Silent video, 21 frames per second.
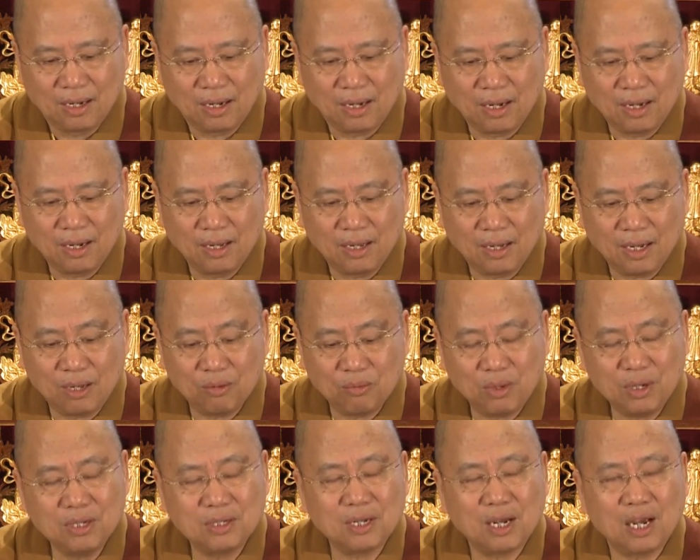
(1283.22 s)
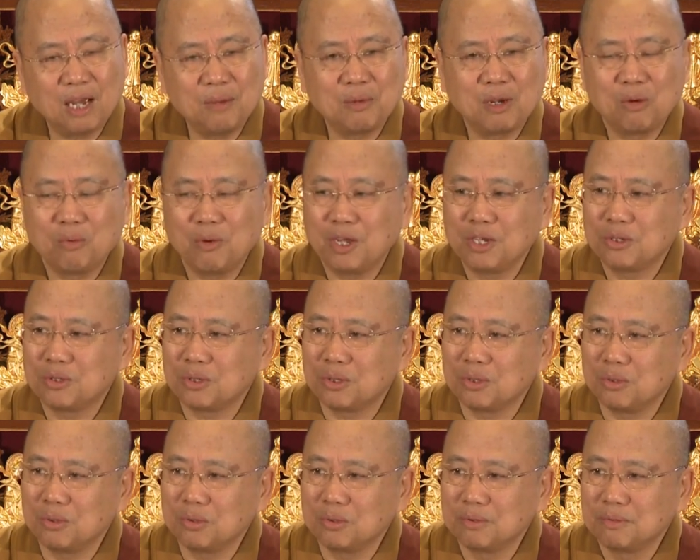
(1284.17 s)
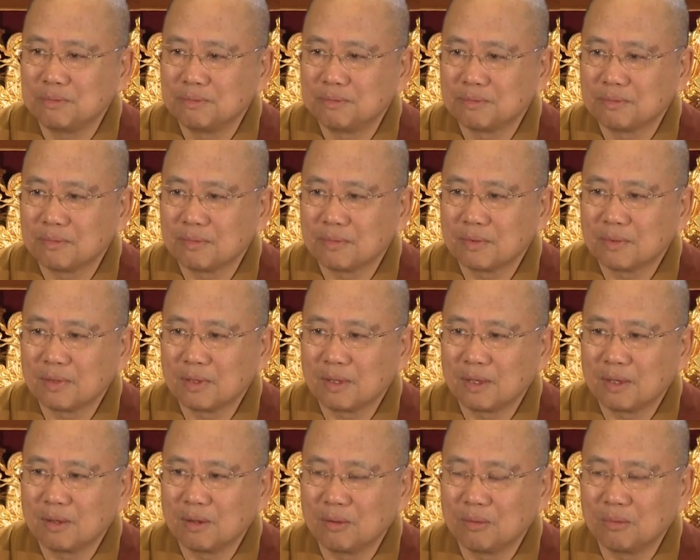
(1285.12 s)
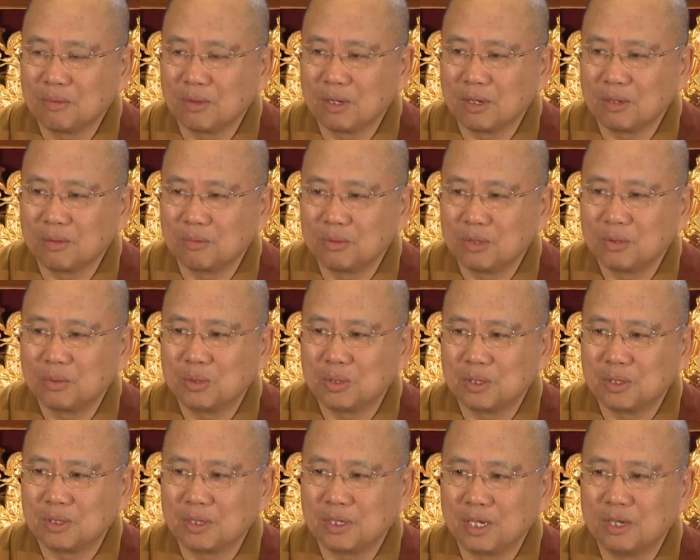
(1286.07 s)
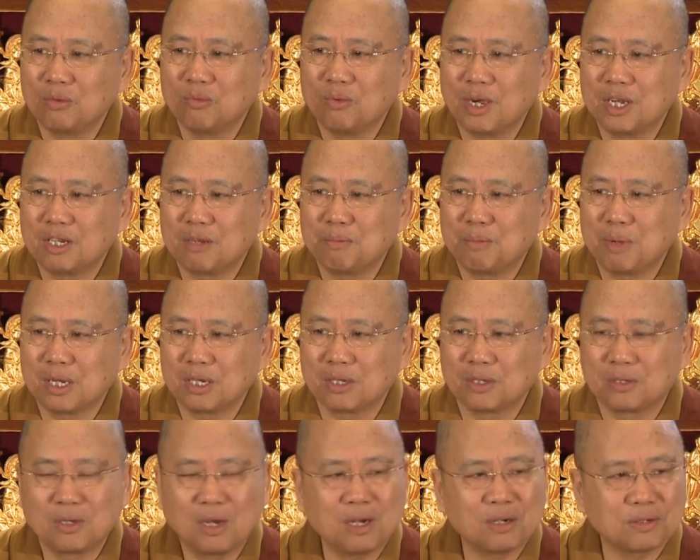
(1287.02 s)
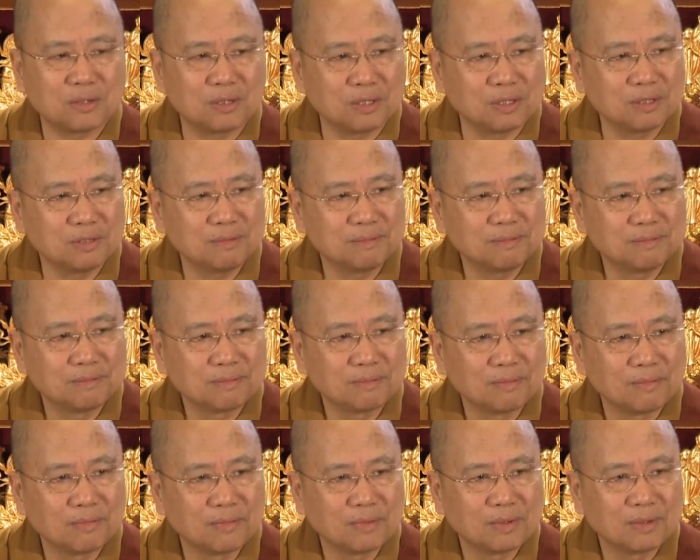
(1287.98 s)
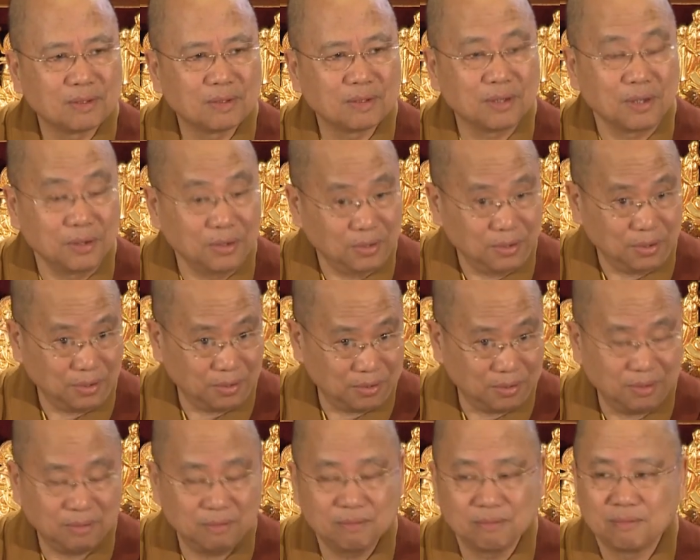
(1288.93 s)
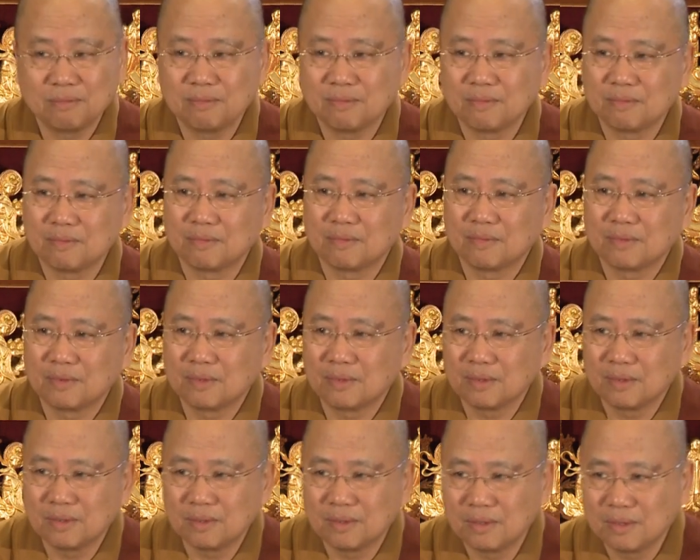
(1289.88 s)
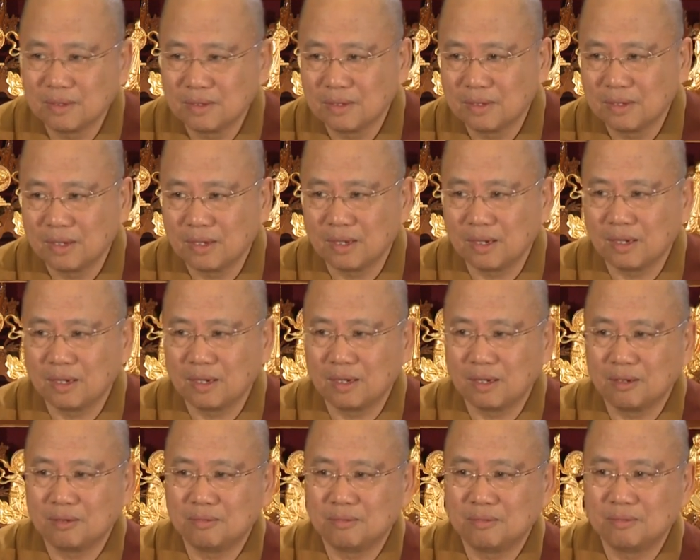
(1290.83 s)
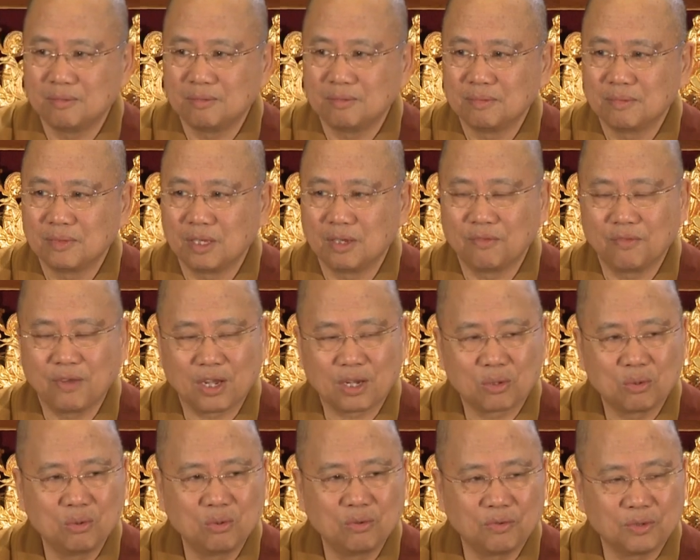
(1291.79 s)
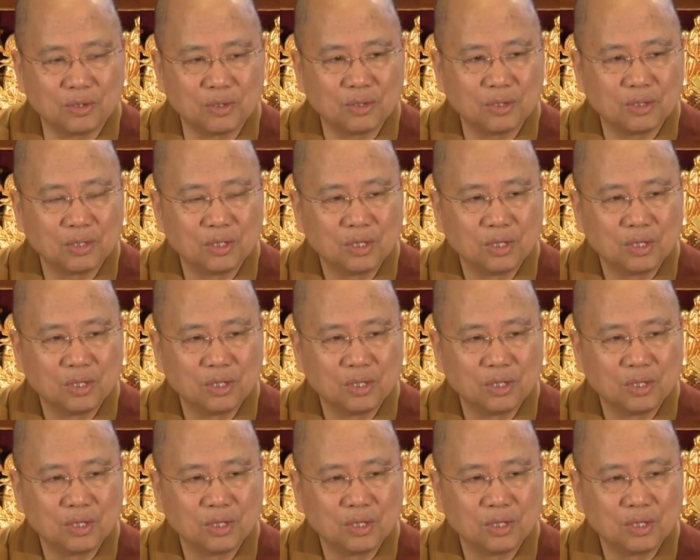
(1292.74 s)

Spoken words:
At one time I went to, we were invited by the doctor in here, in Vancouver,